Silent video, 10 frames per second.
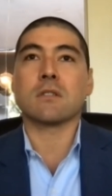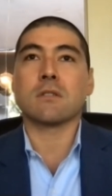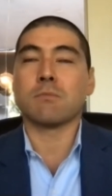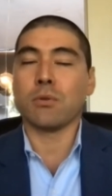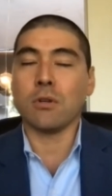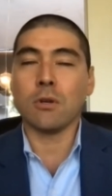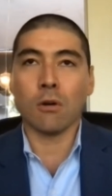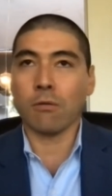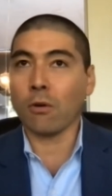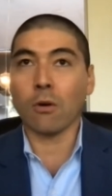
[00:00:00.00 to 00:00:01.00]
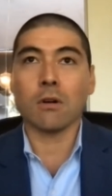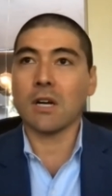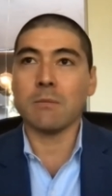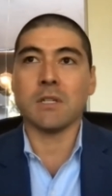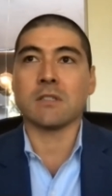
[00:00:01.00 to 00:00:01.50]
beautiful.
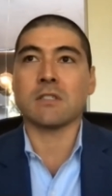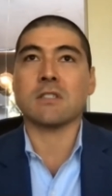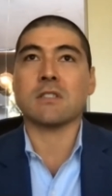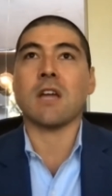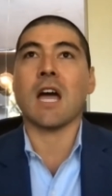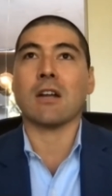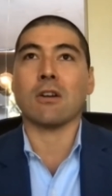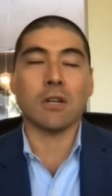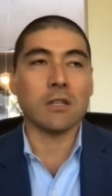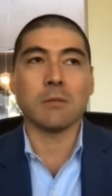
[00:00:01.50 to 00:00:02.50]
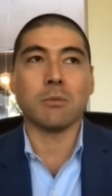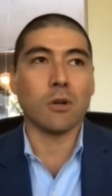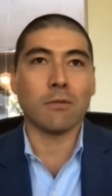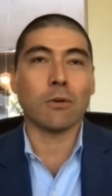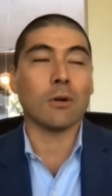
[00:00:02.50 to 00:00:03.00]
I mean, staggeringly
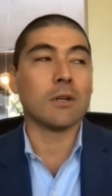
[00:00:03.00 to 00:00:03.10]
beautiful.